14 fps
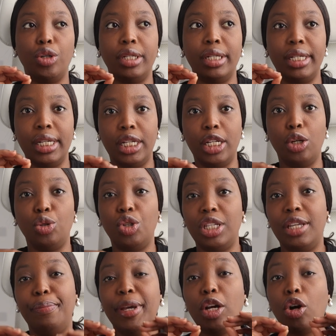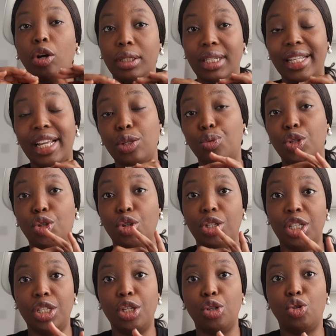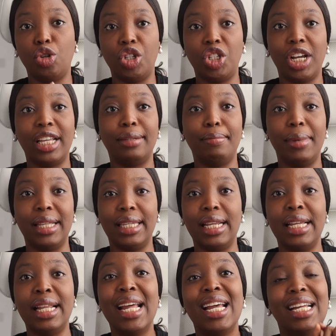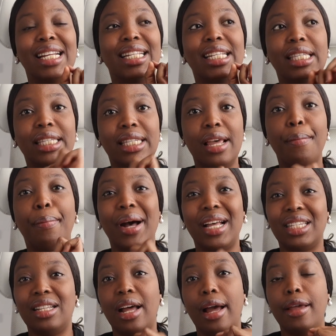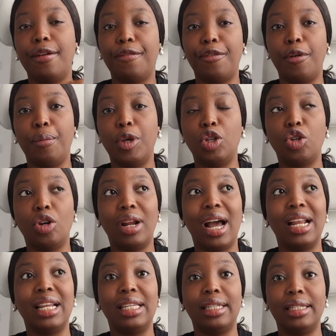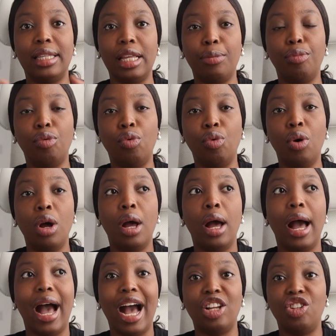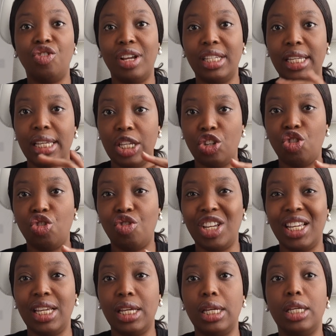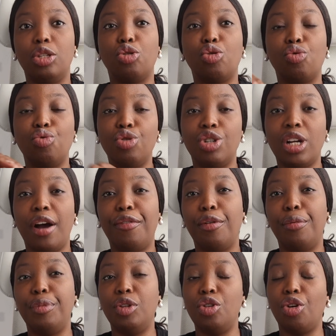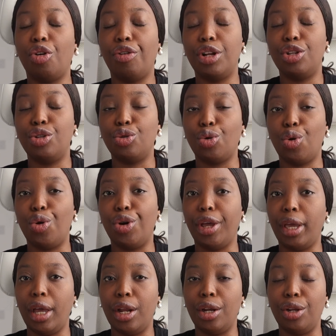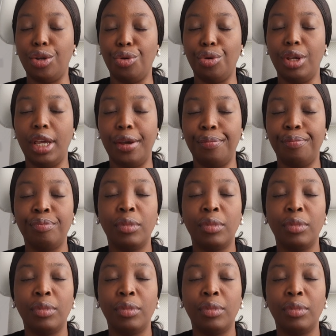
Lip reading: your details. You see, being consistent with your details, such as maintaining the same personal information and a stable address history, is crucial for building your credit score here in the UK.